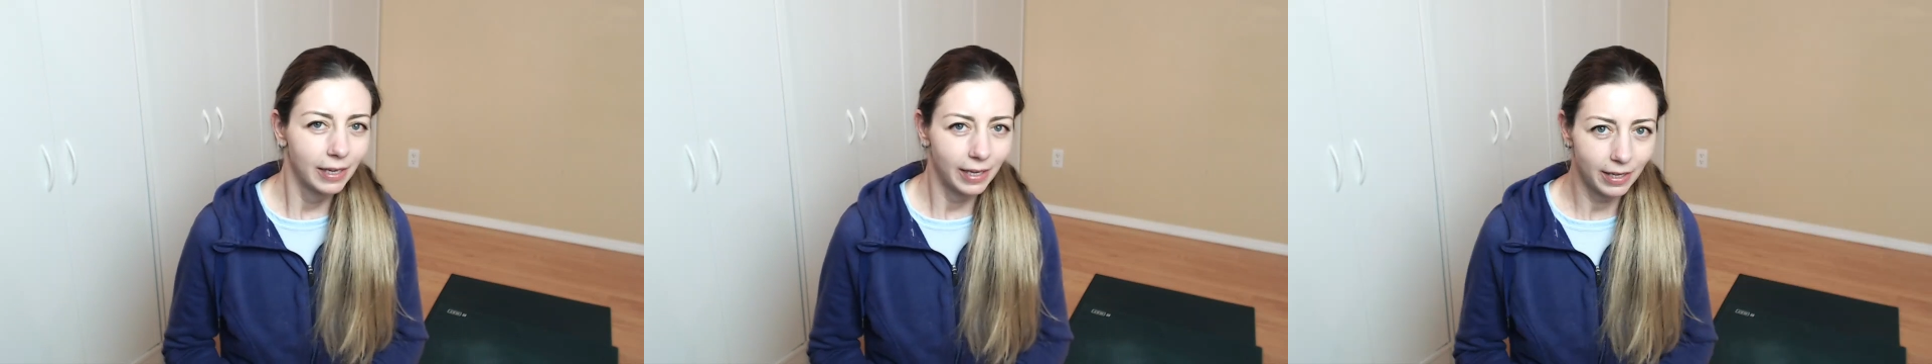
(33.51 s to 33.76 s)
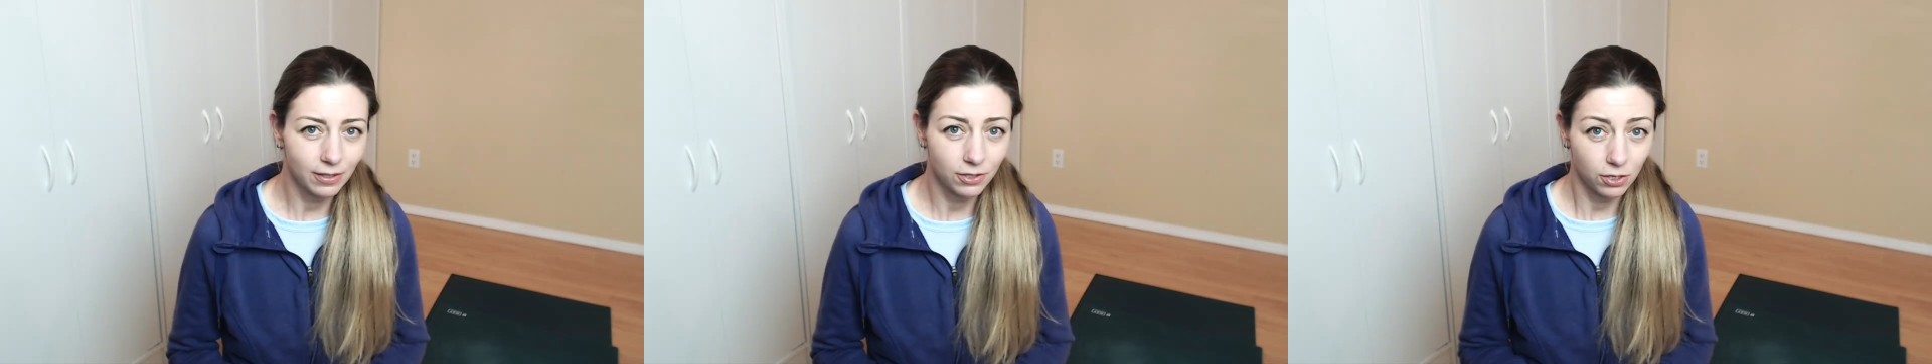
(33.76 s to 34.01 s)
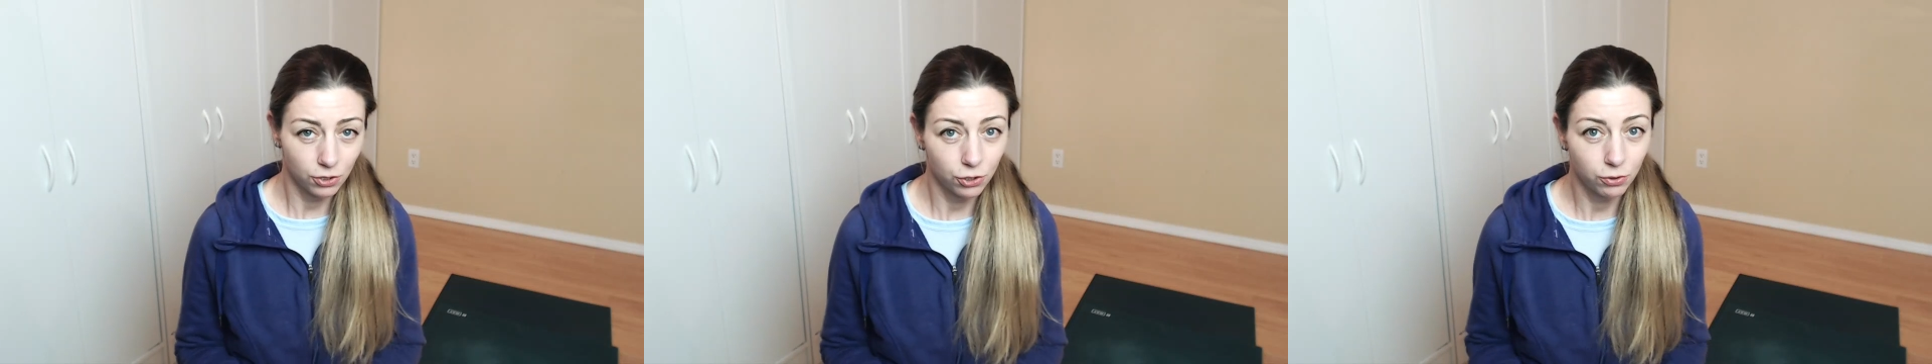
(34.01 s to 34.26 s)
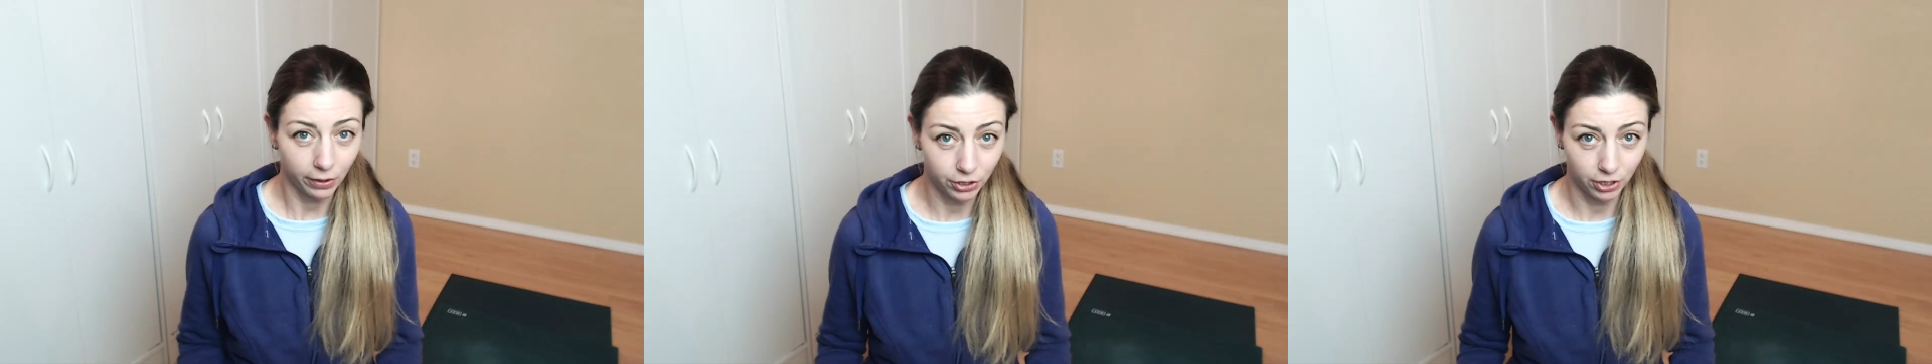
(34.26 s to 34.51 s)
It's
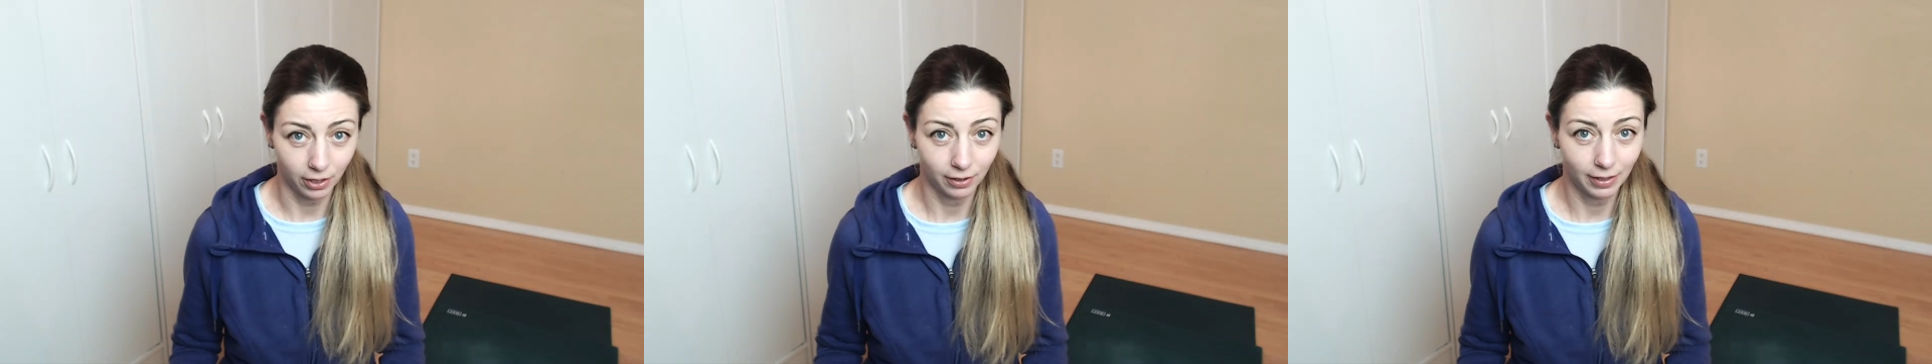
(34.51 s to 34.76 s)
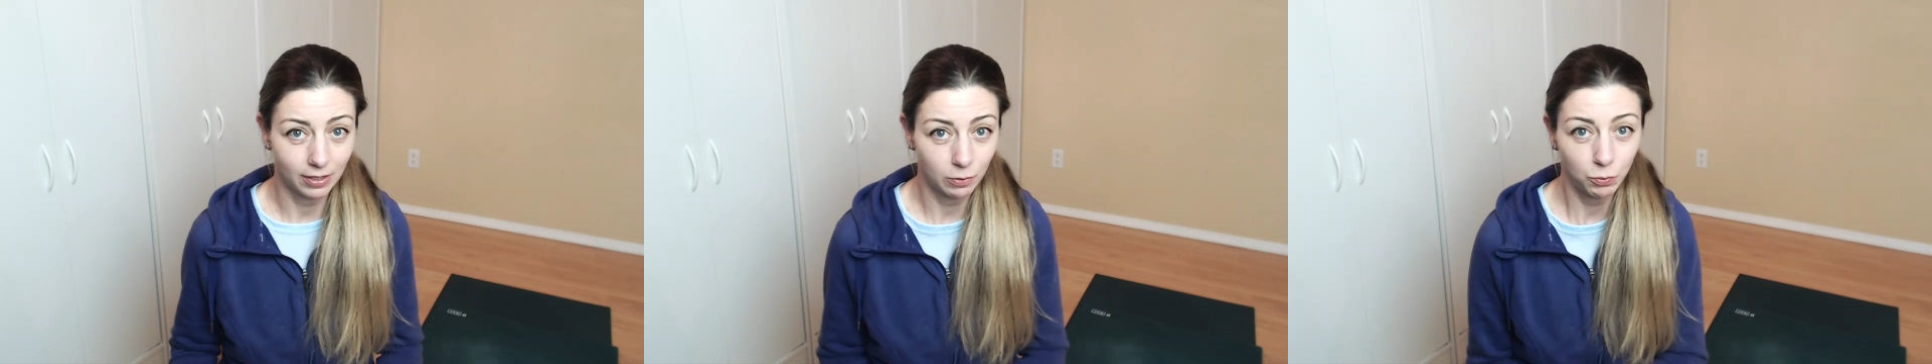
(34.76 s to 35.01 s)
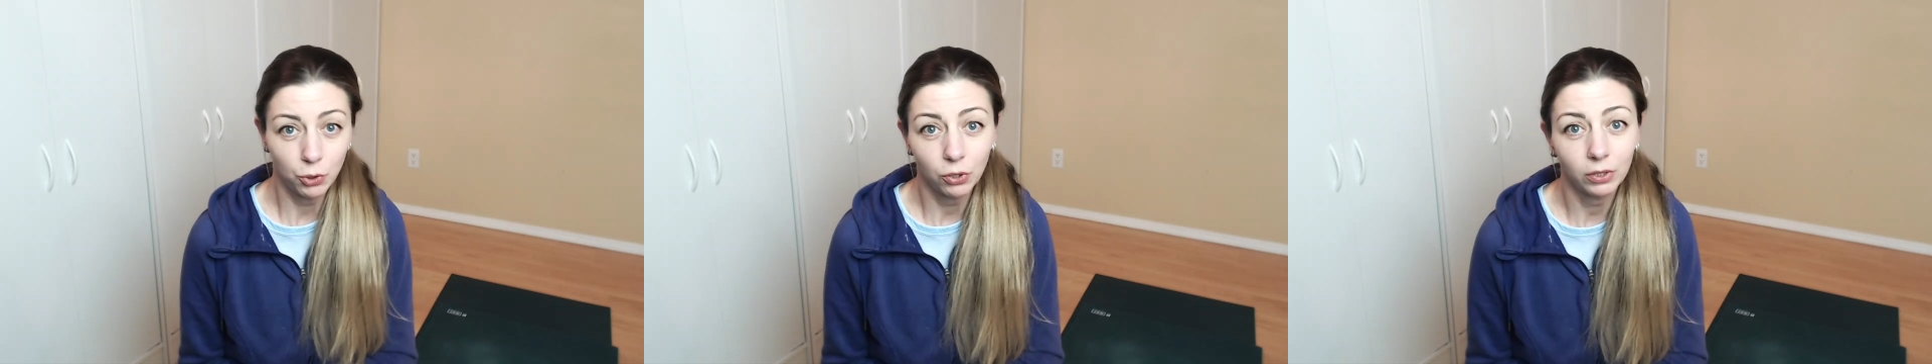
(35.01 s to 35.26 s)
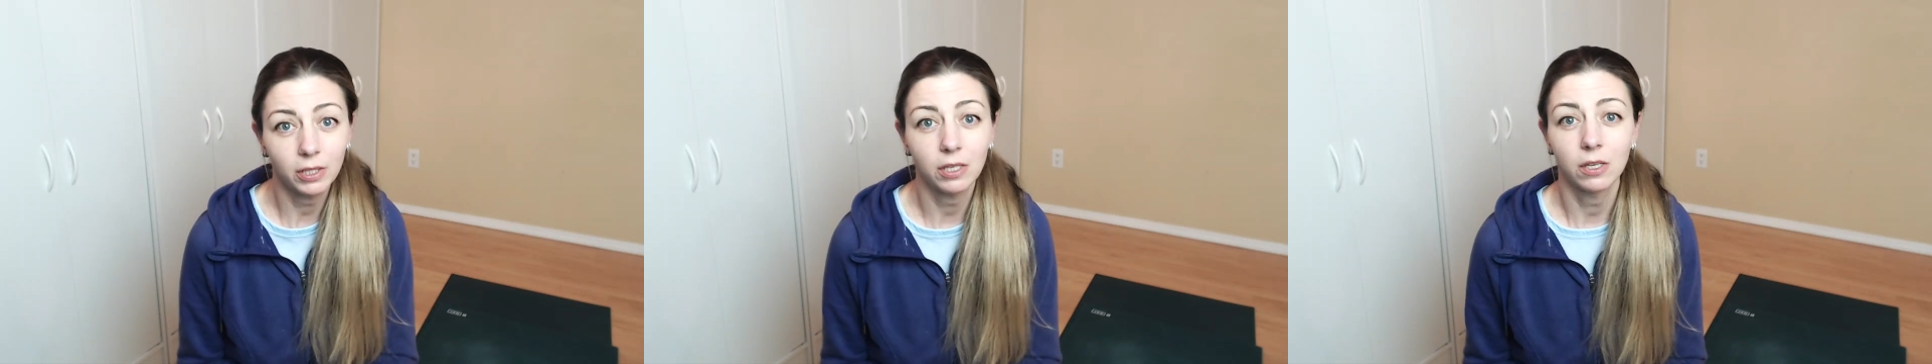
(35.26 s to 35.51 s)
stretching. It's
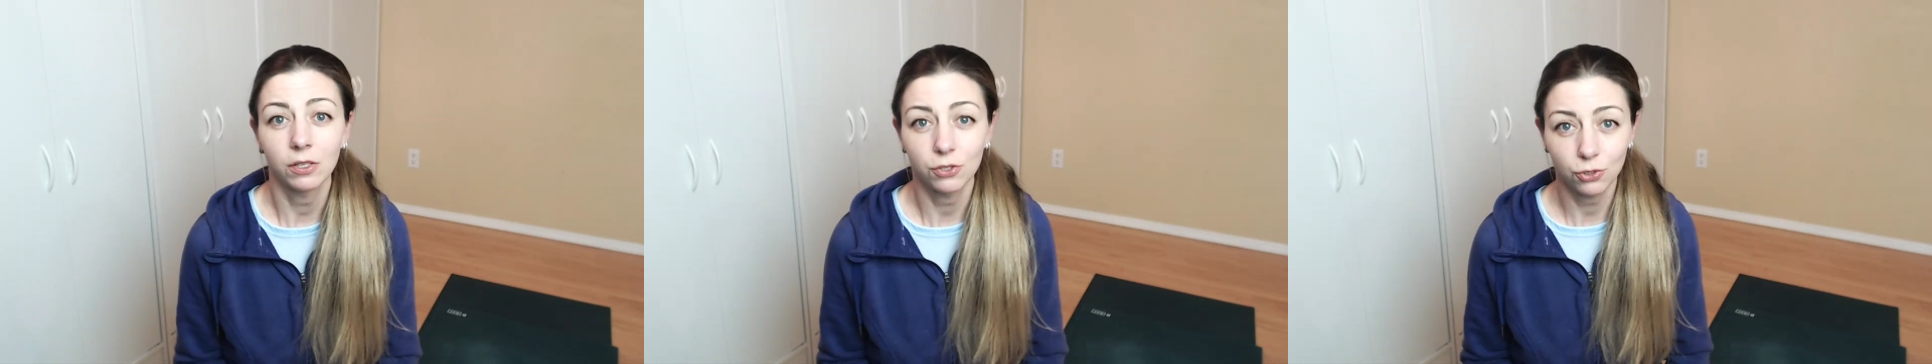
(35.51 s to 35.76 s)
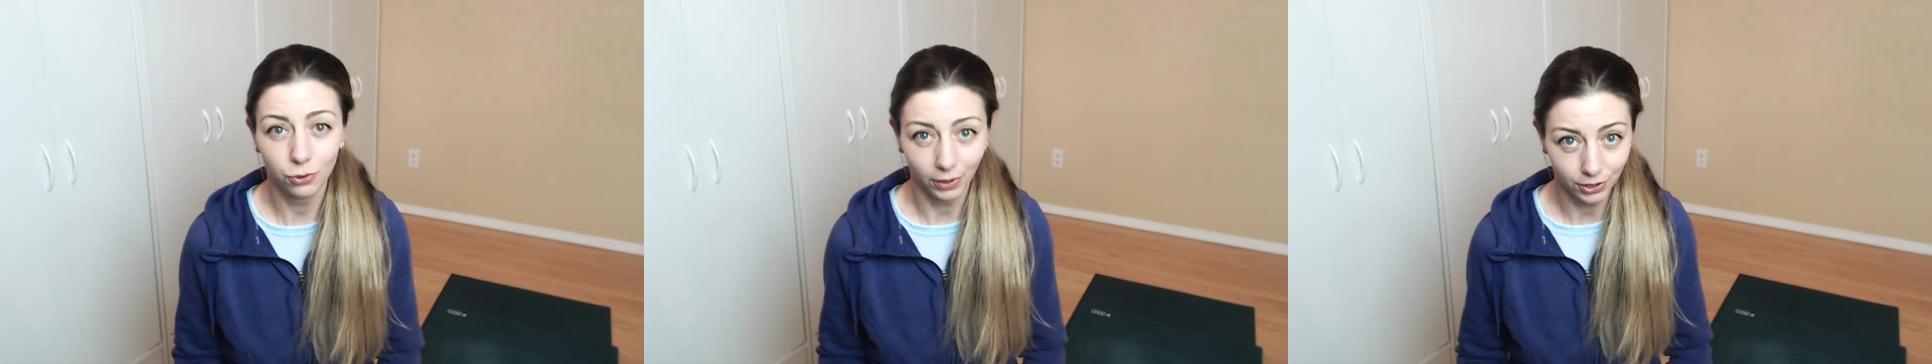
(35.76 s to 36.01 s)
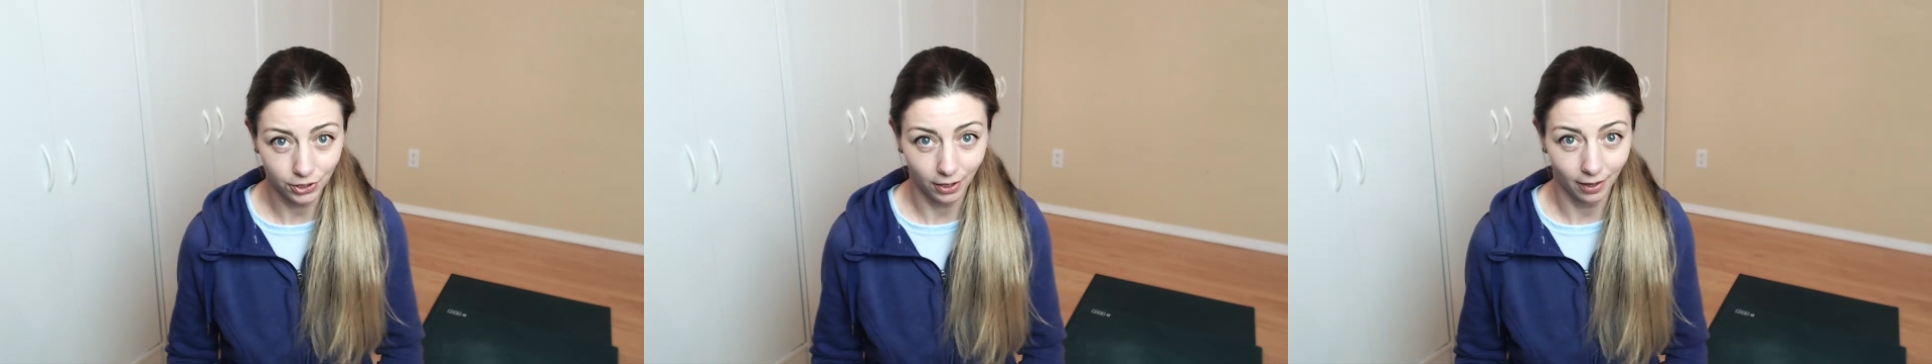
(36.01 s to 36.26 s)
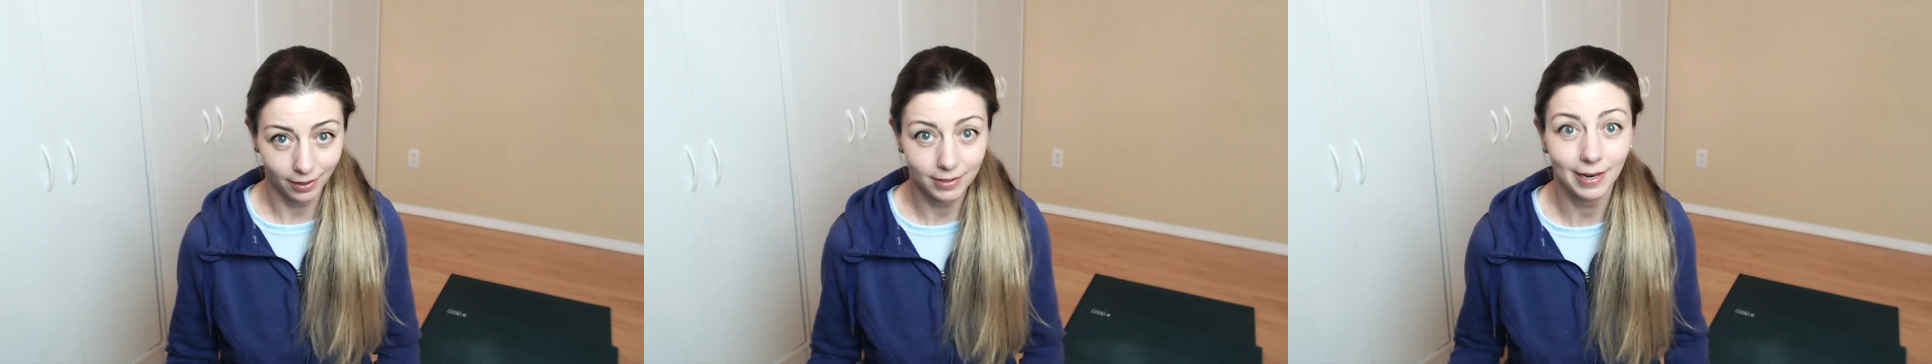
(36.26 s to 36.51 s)
purely
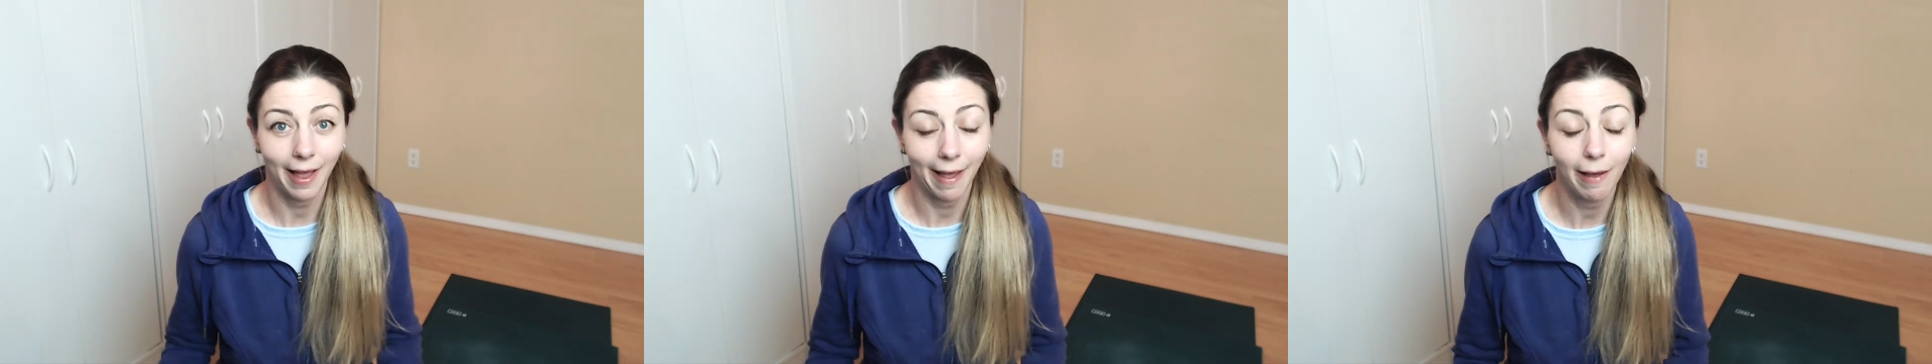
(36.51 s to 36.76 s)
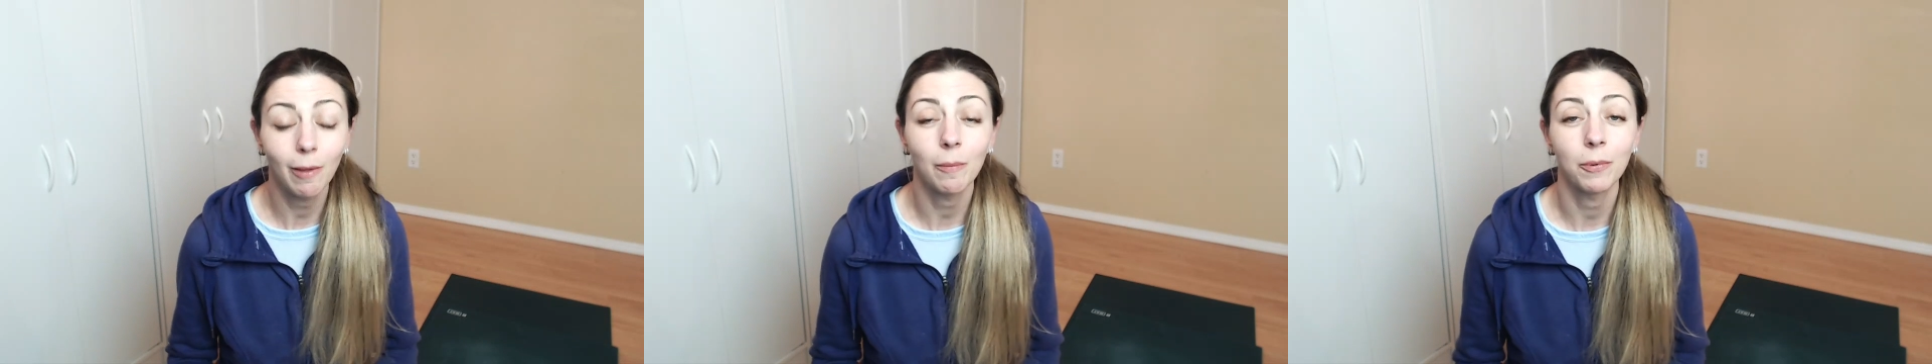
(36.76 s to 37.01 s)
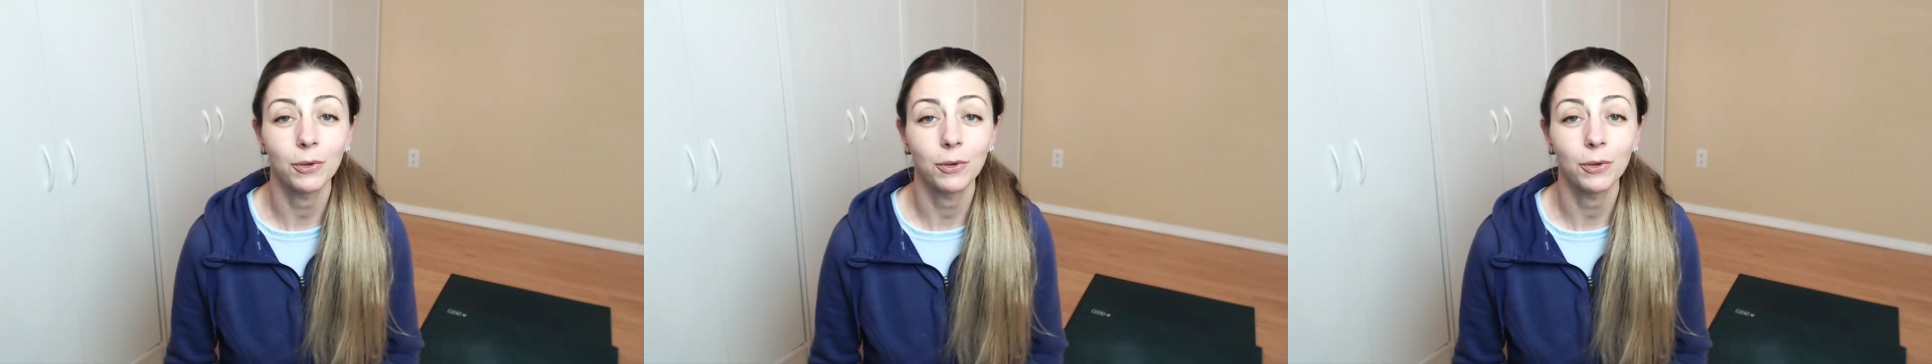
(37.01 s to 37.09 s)
stretching to help